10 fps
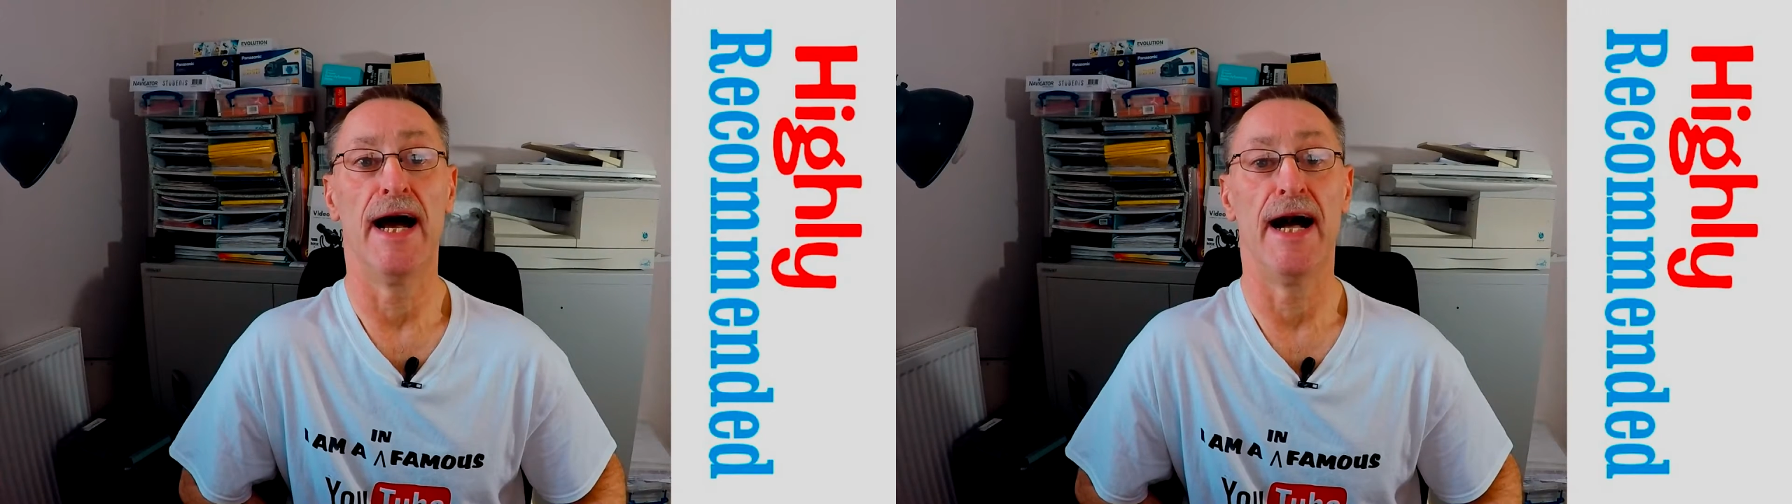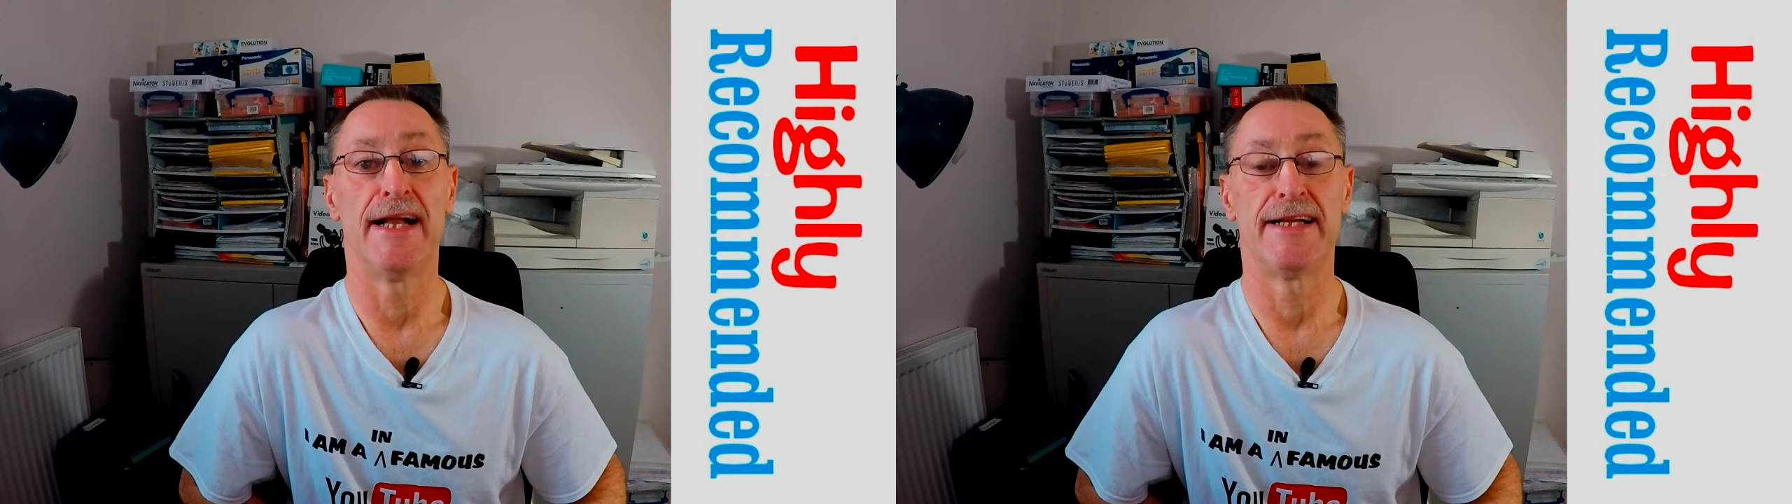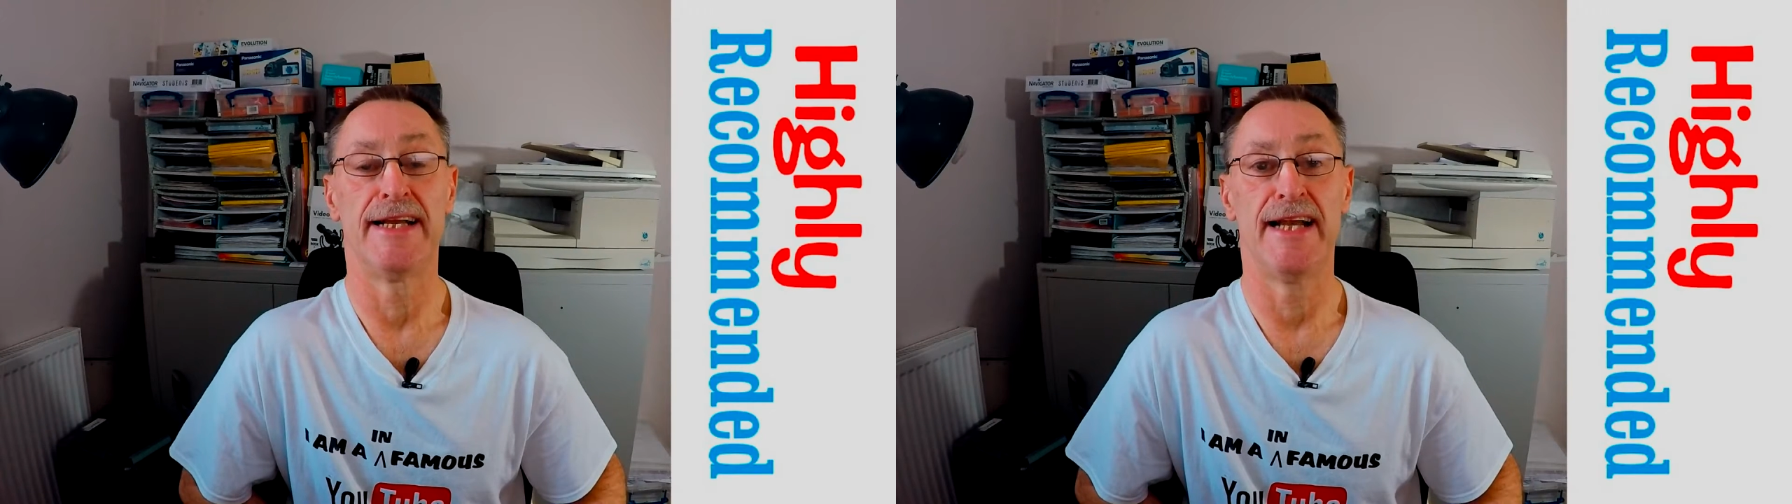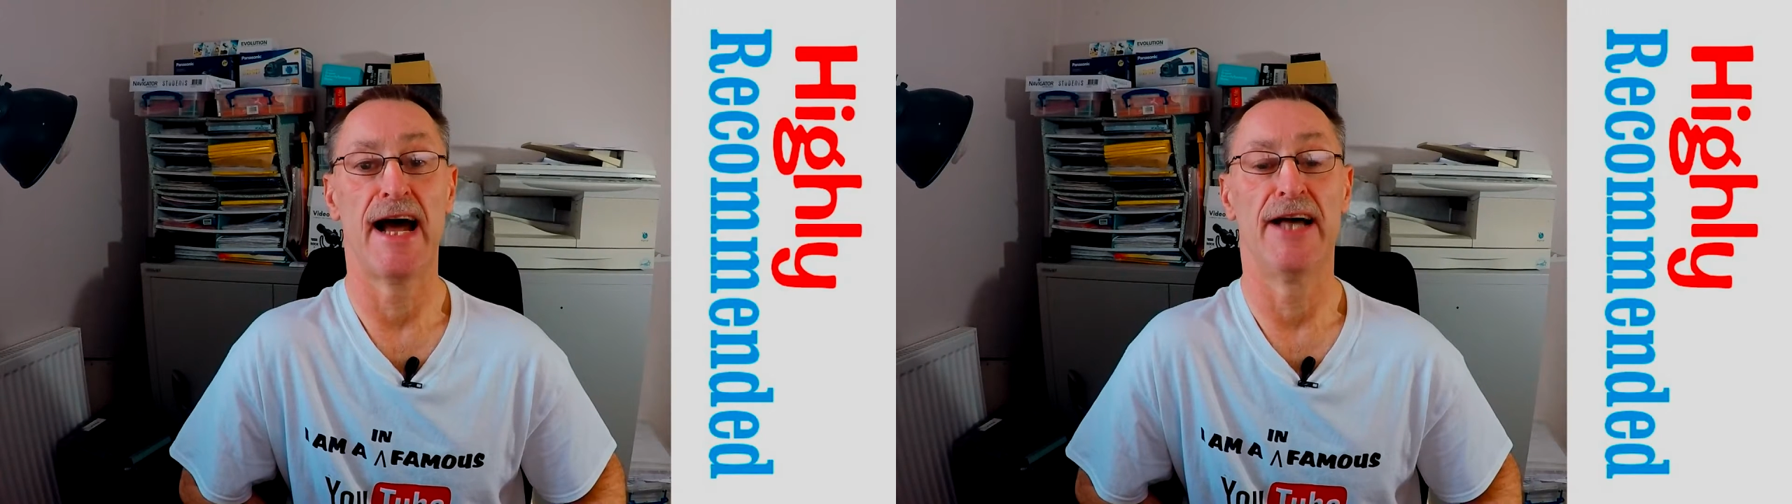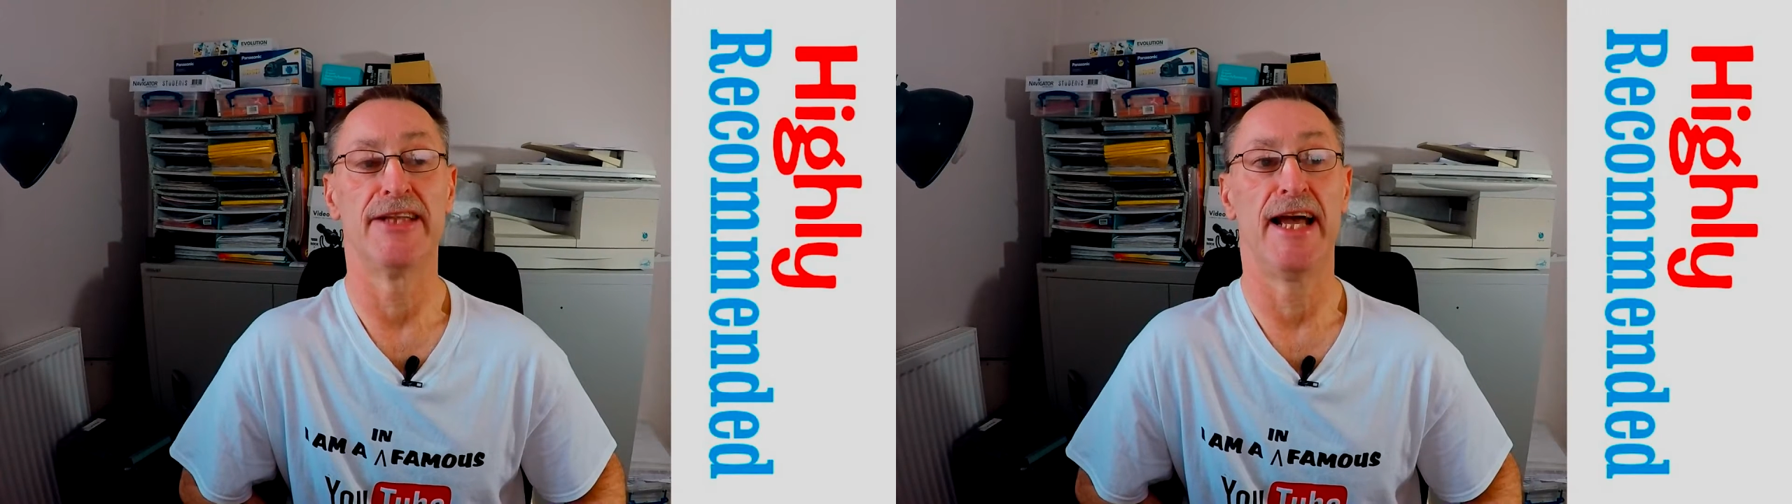and he
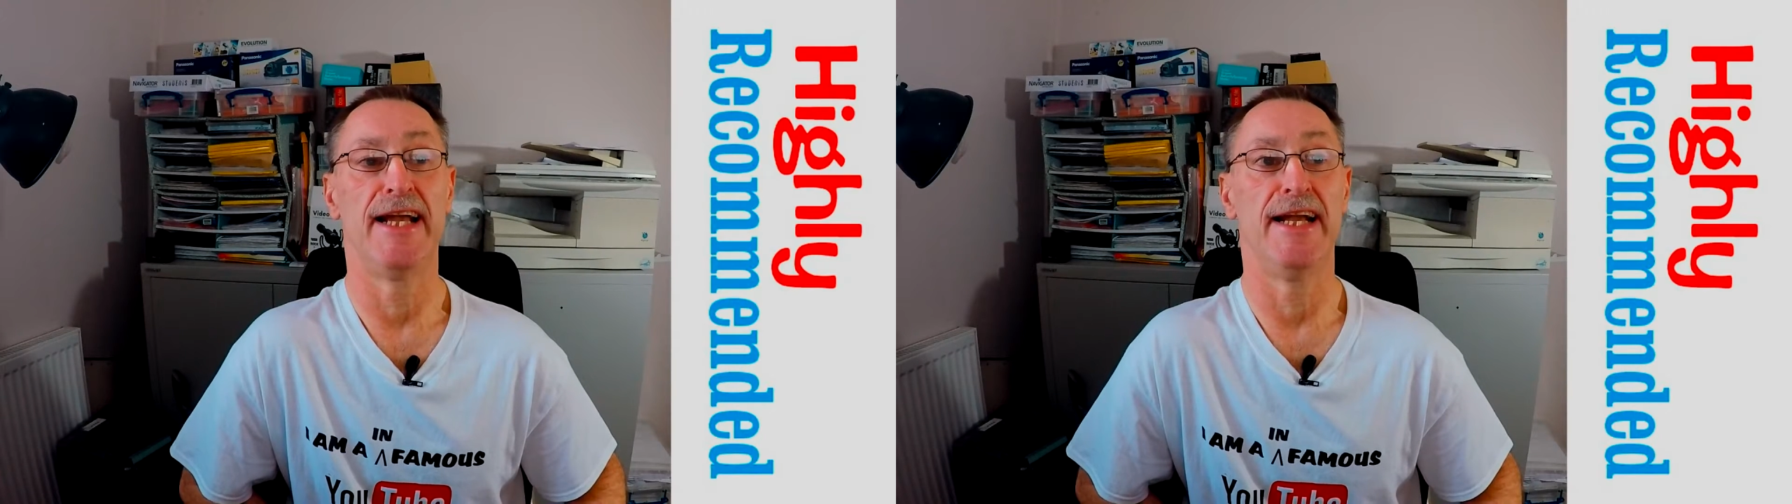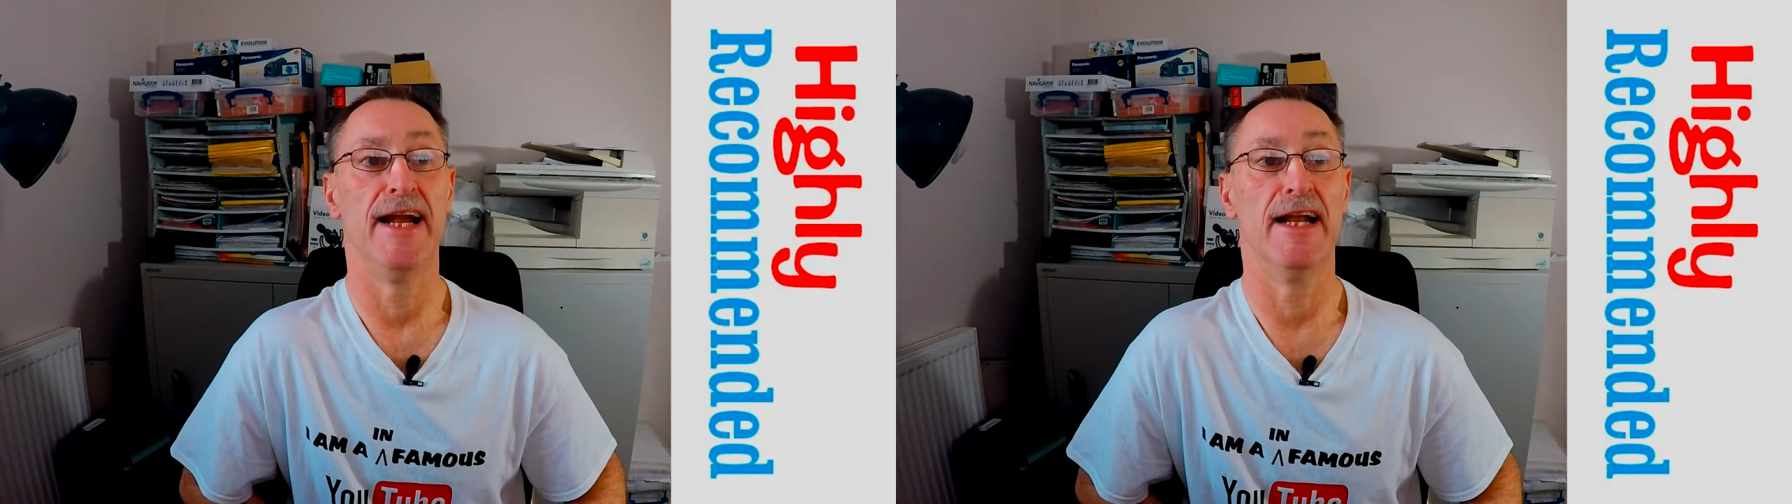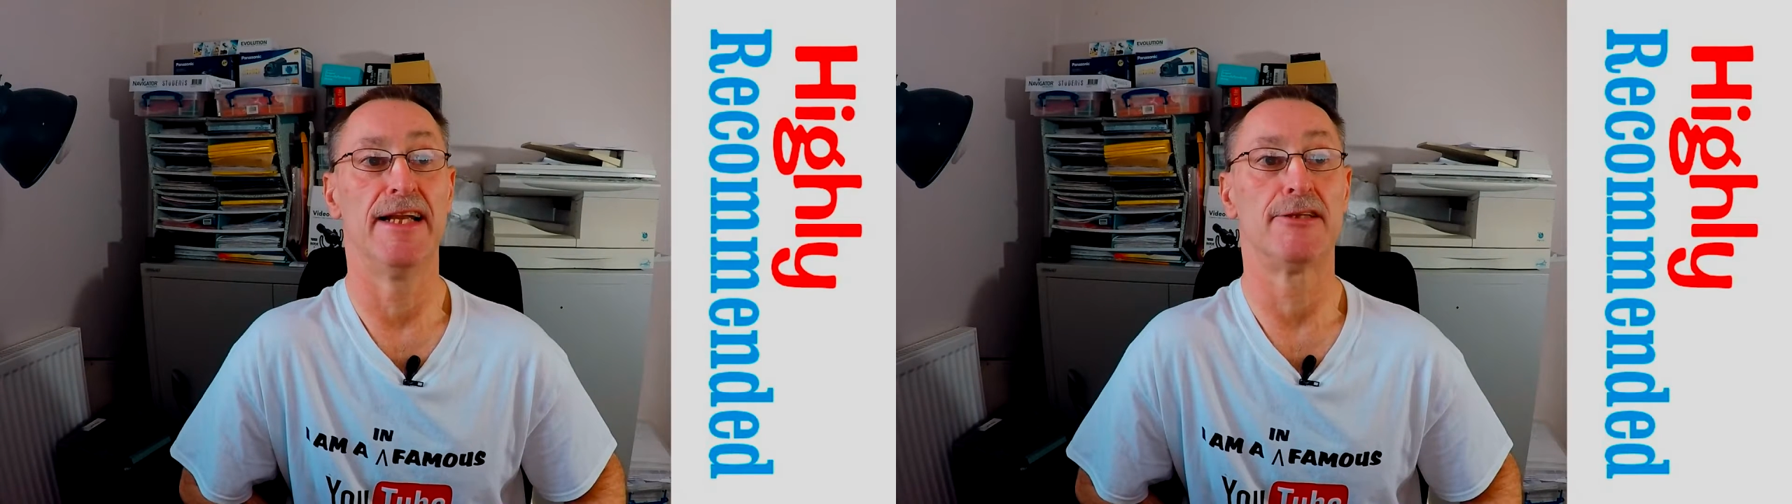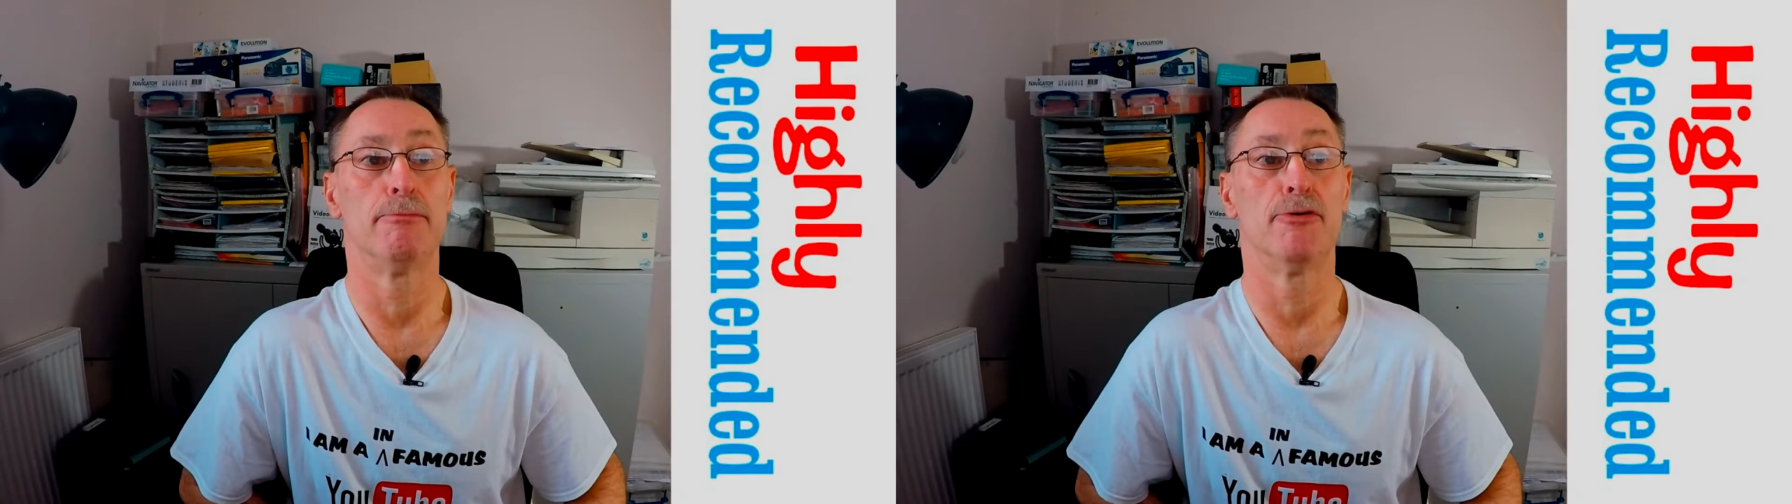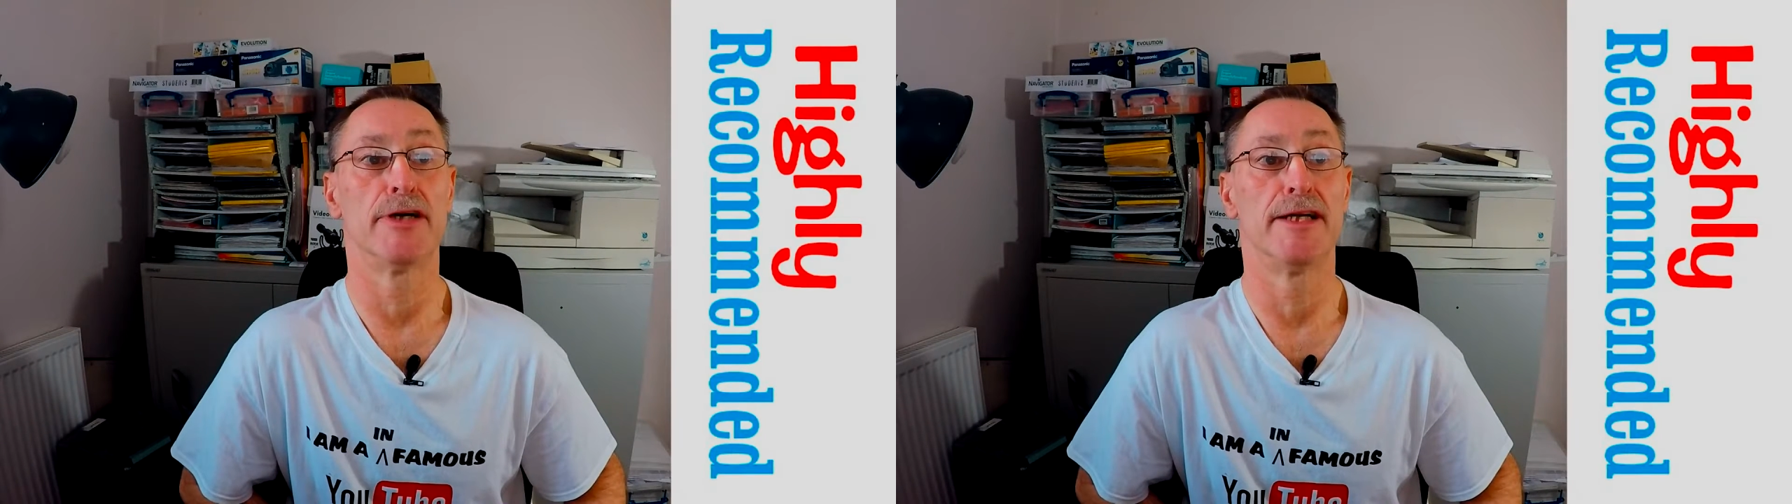has a, a, little
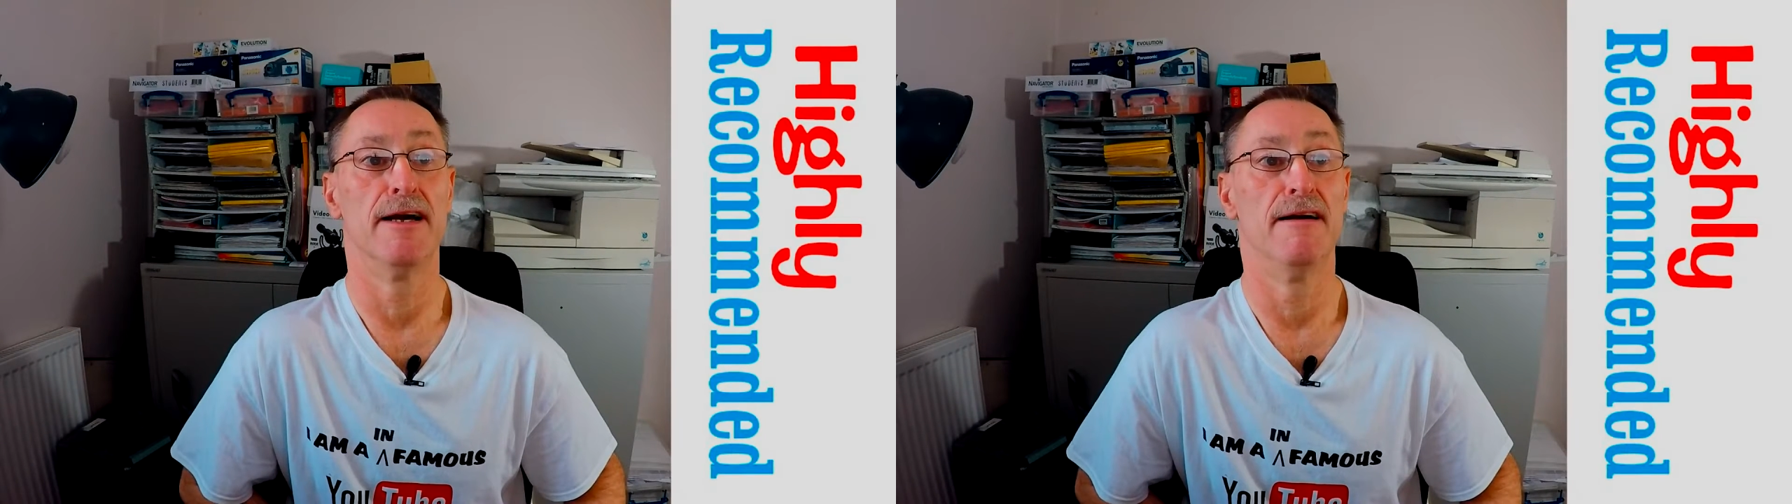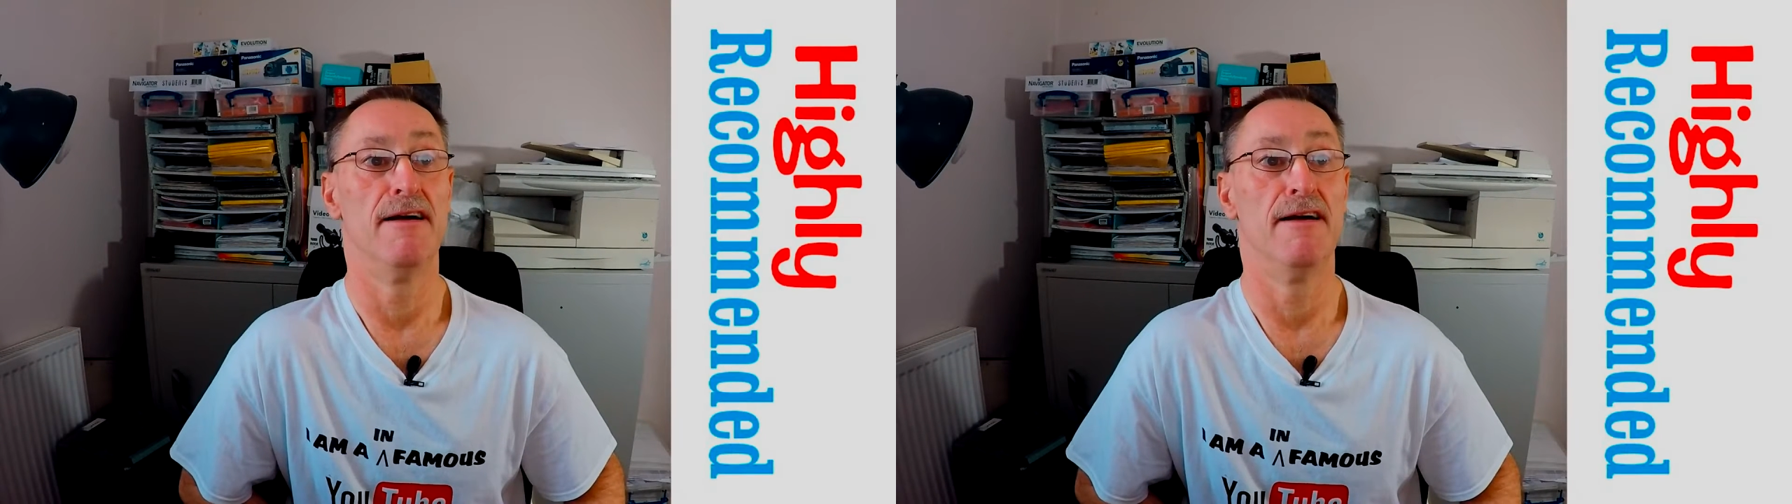boy,